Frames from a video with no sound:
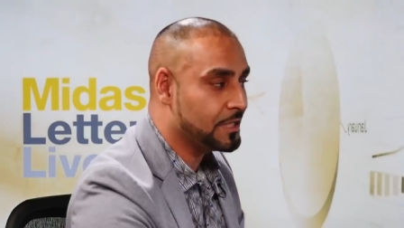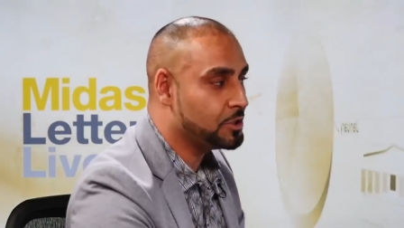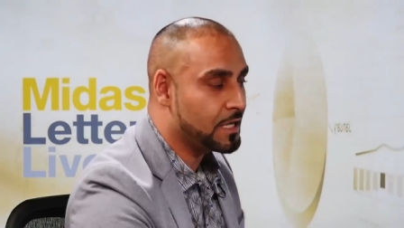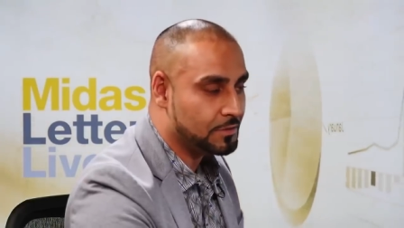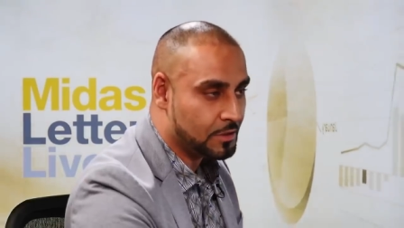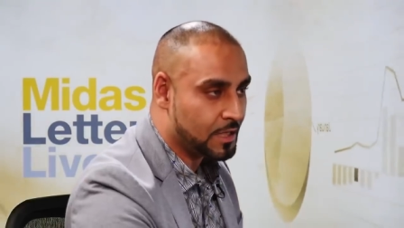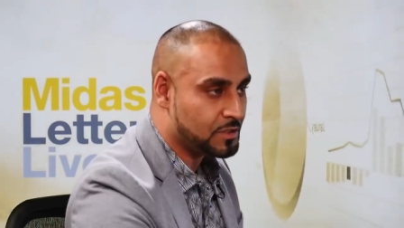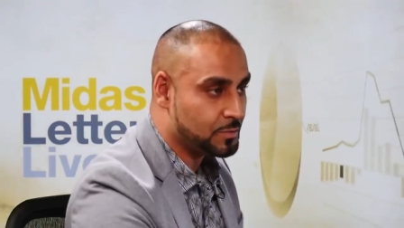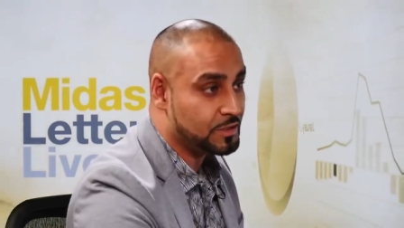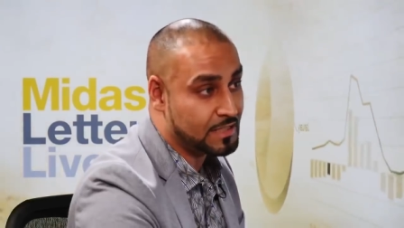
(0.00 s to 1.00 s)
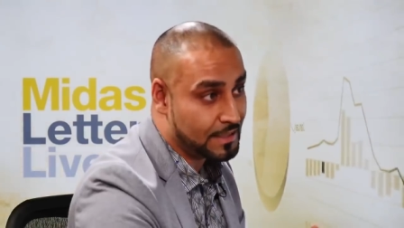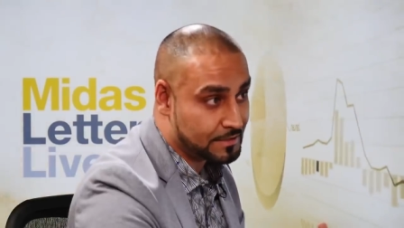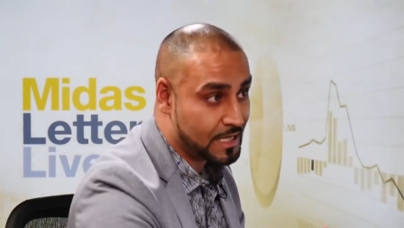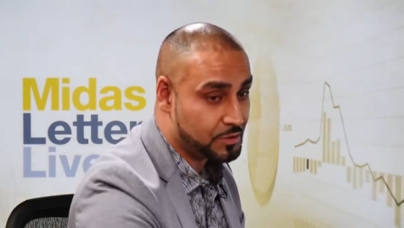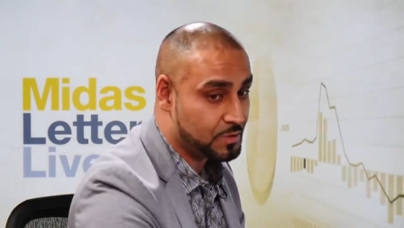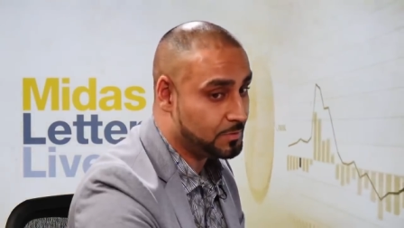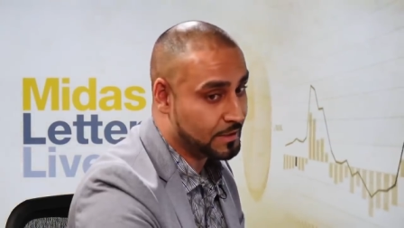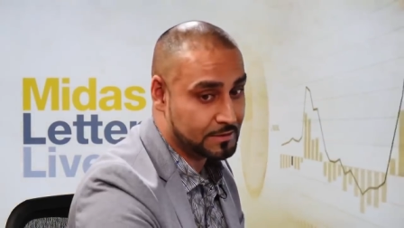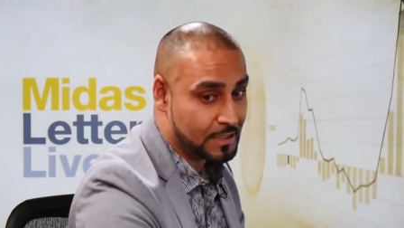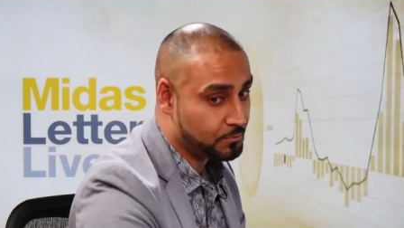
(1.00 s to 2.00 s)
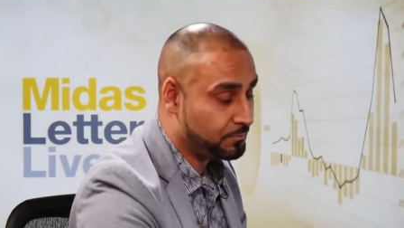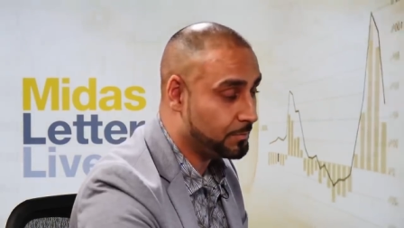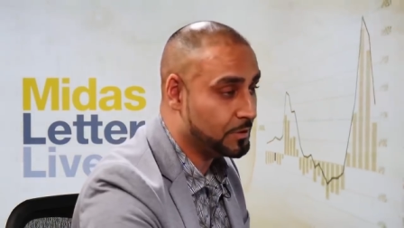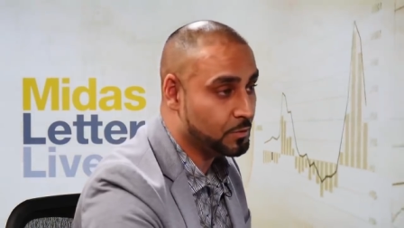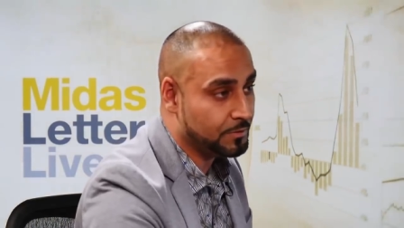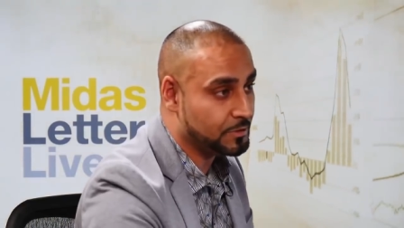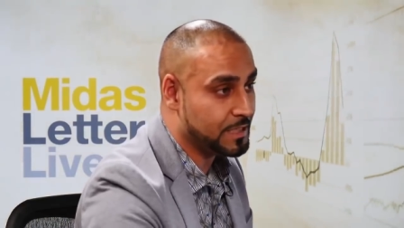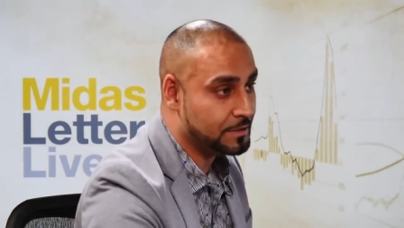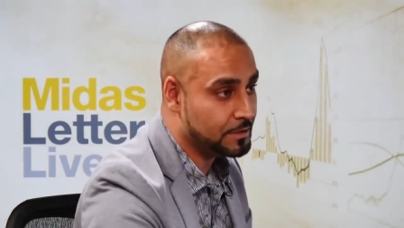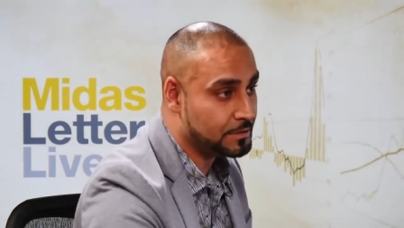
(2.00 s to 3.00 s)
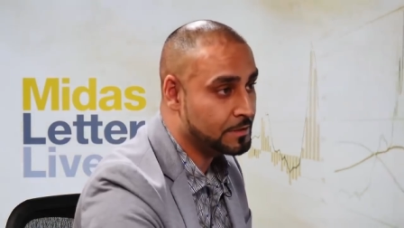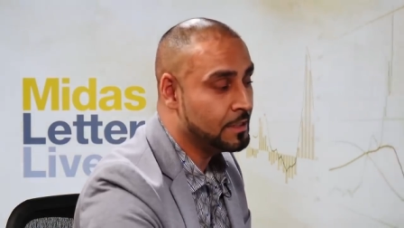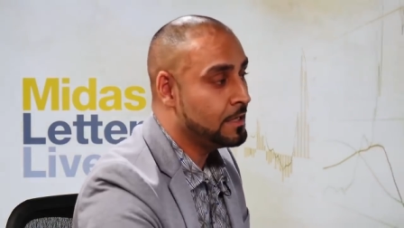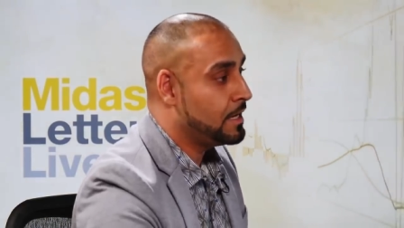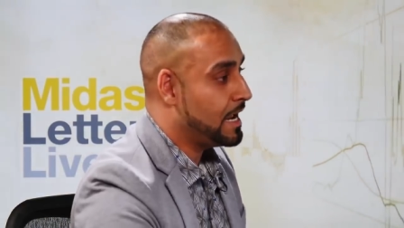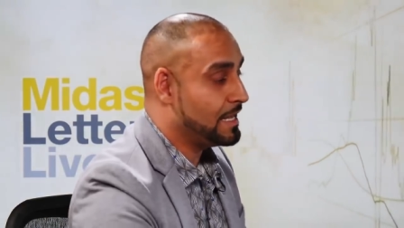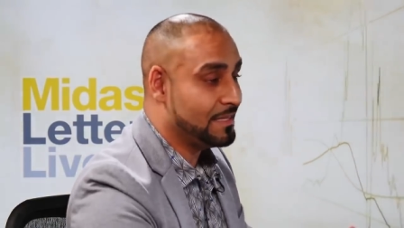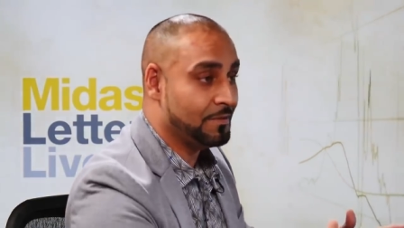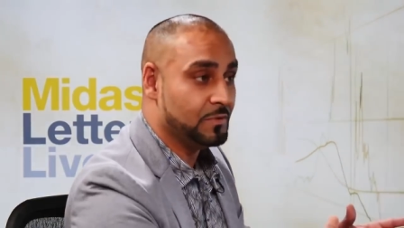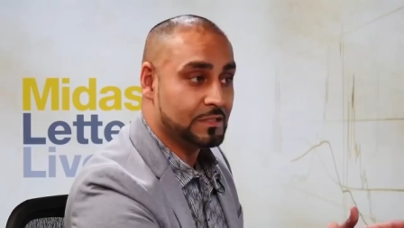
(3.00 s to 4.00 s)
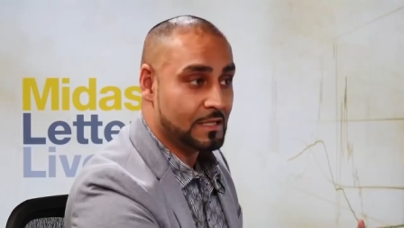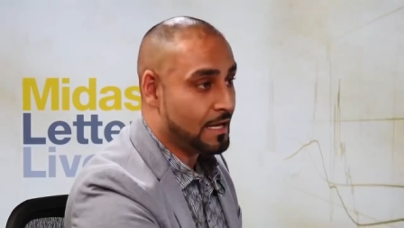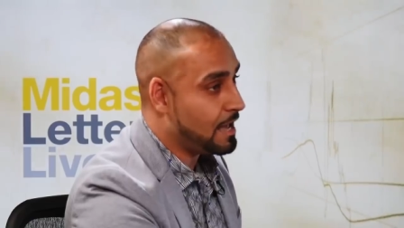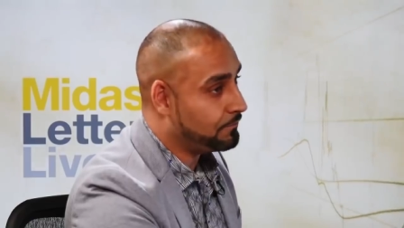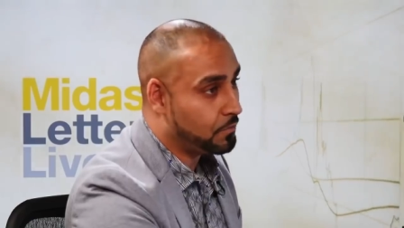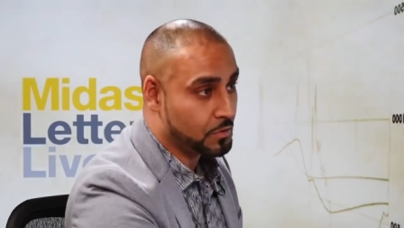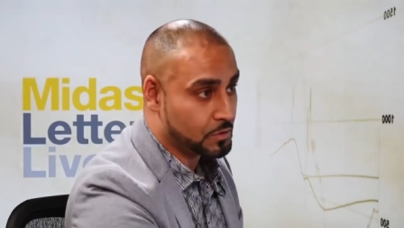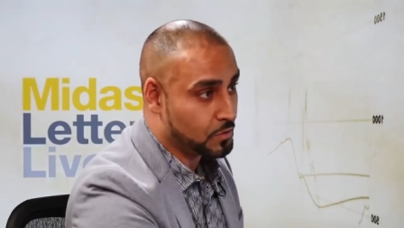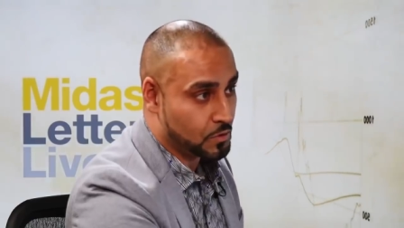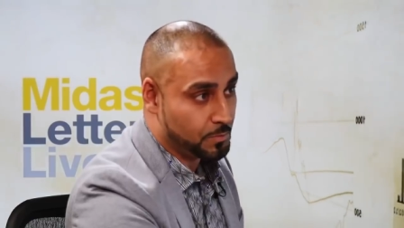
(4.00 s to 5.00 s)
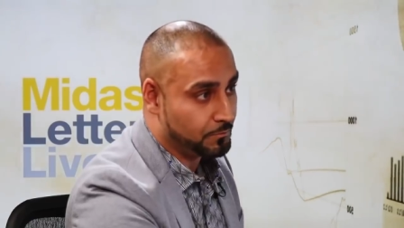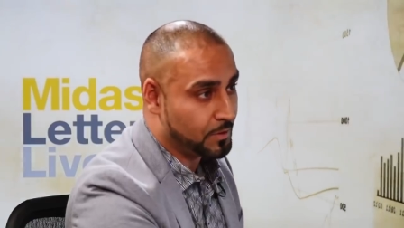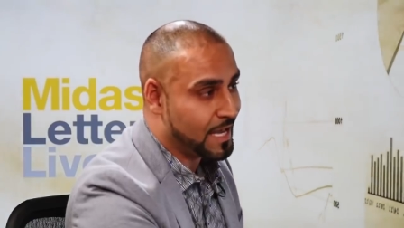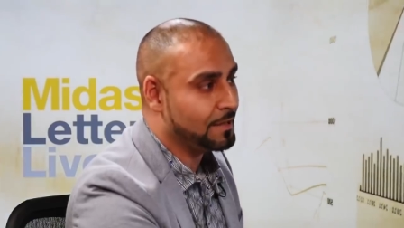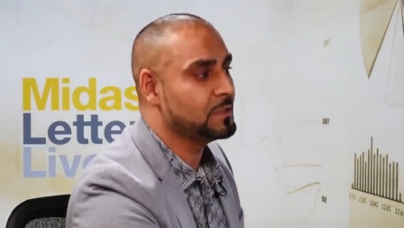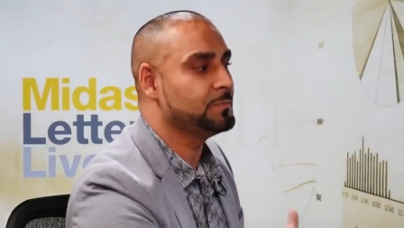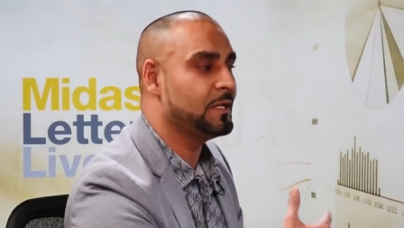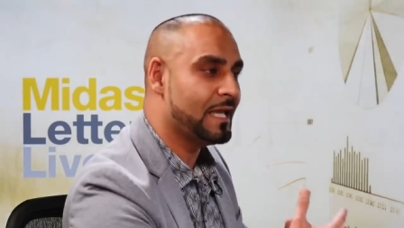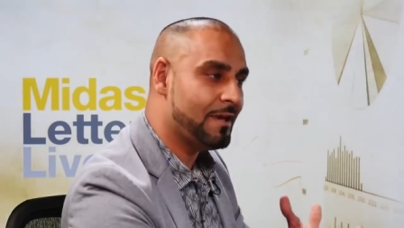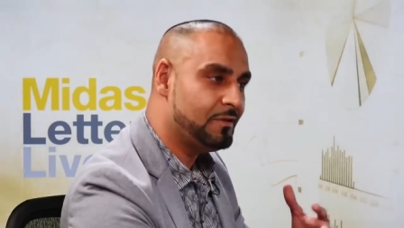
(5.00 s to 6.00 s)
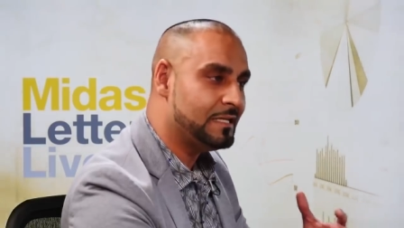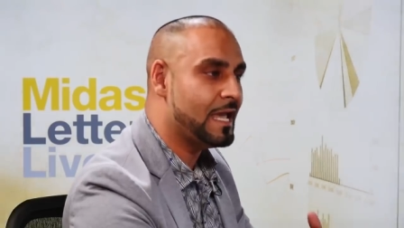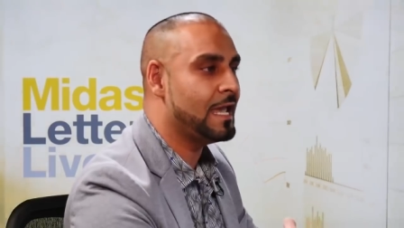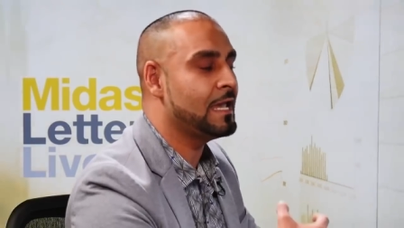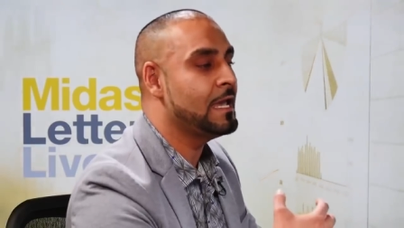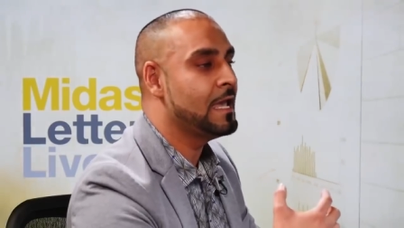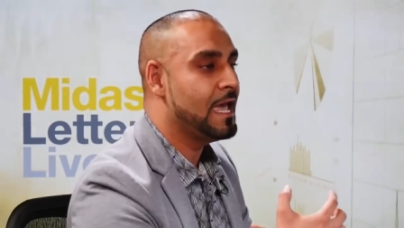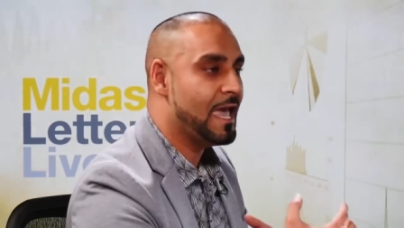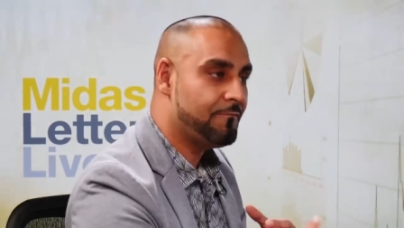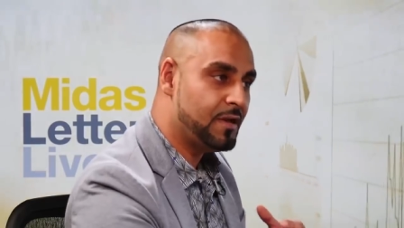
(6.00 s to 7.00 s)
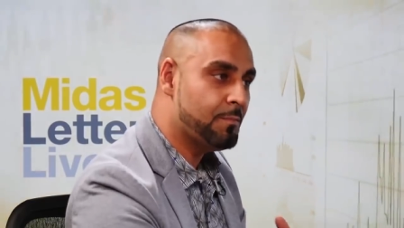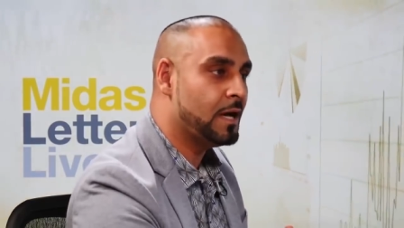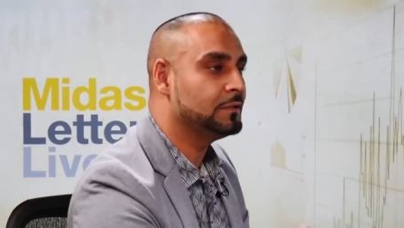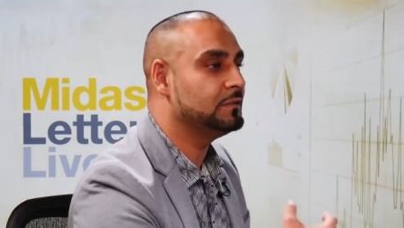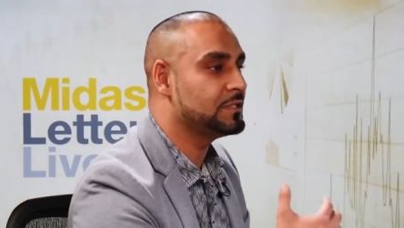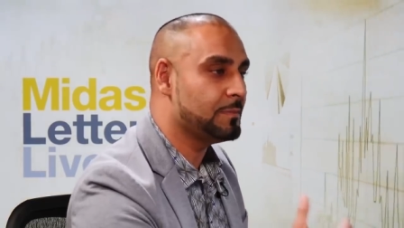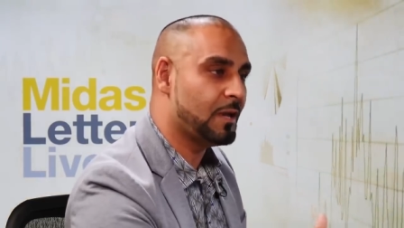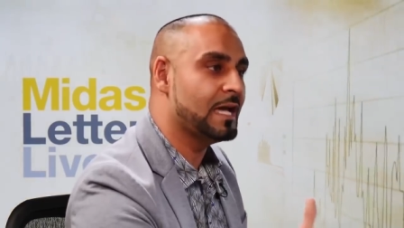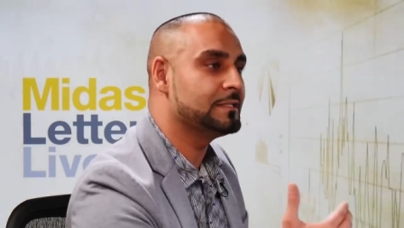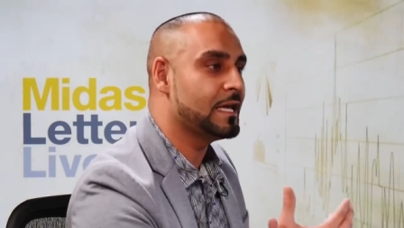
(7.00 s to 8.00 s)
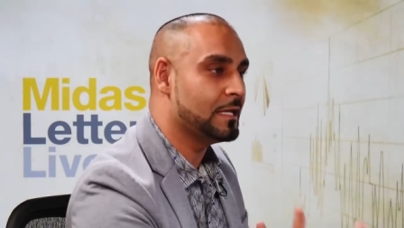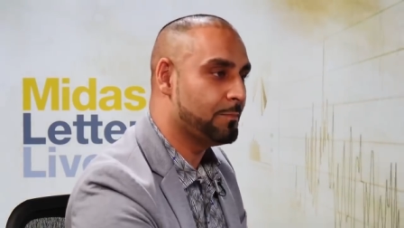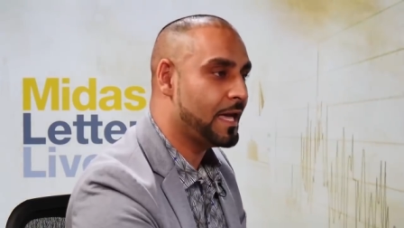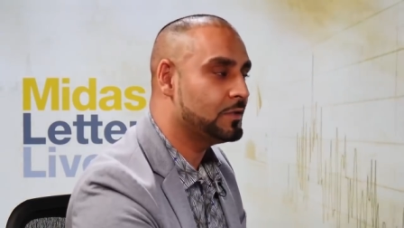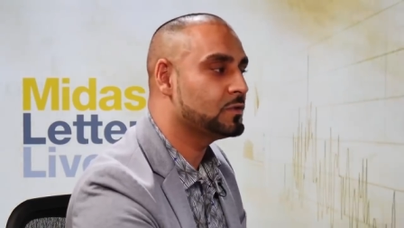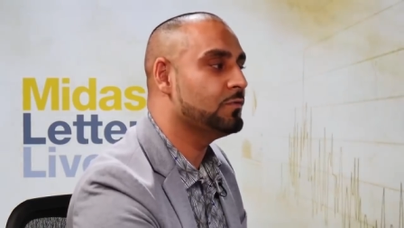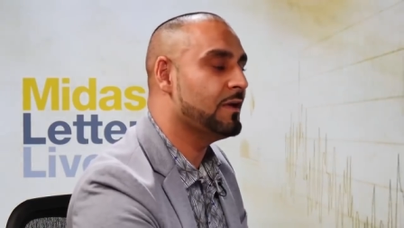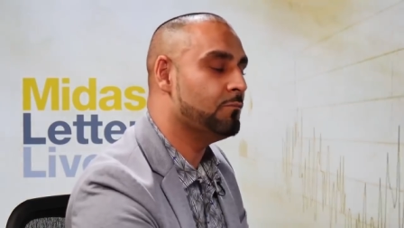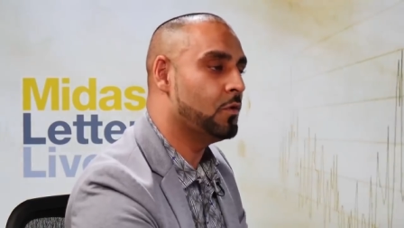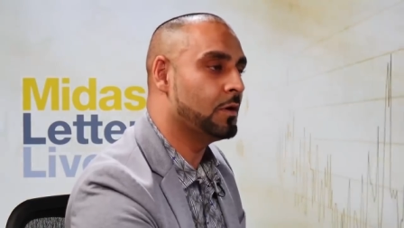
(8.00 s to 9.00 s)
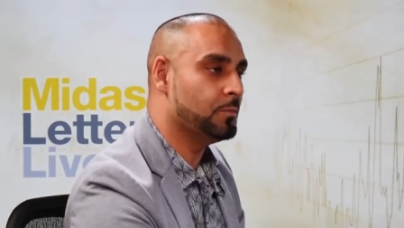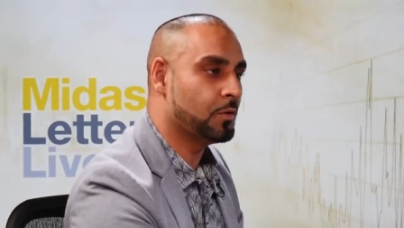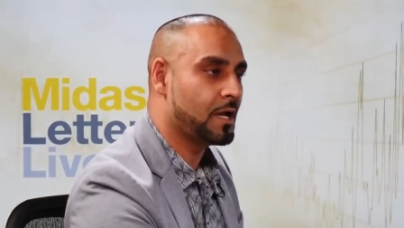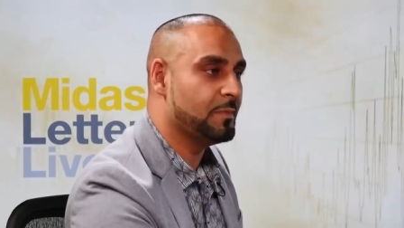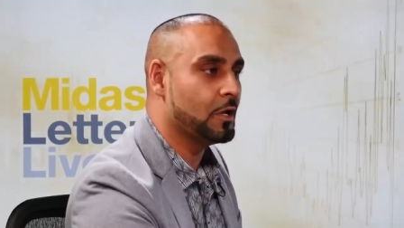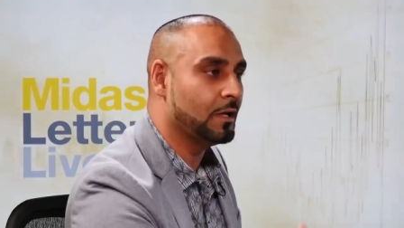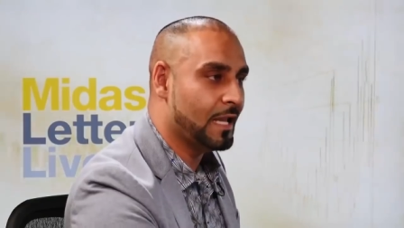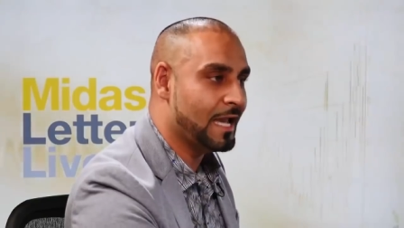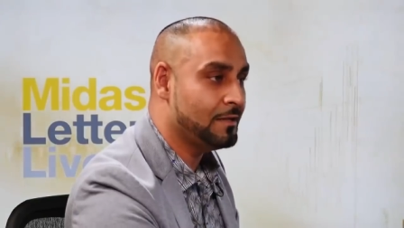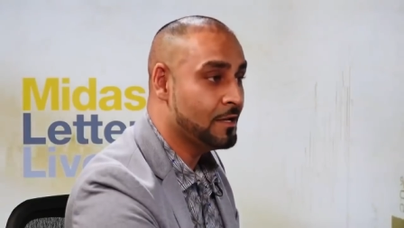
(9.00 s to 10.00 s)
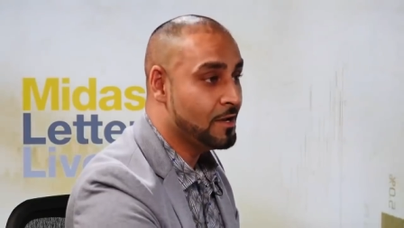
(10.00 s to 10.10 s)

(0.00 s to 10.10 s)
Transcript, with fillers: educate the customers, sell accessories, because that's what we've been doing for 10 years. And then we still have four stores open for cannabis. But every day, every month, the supply is getting better, so we have more and more coming online.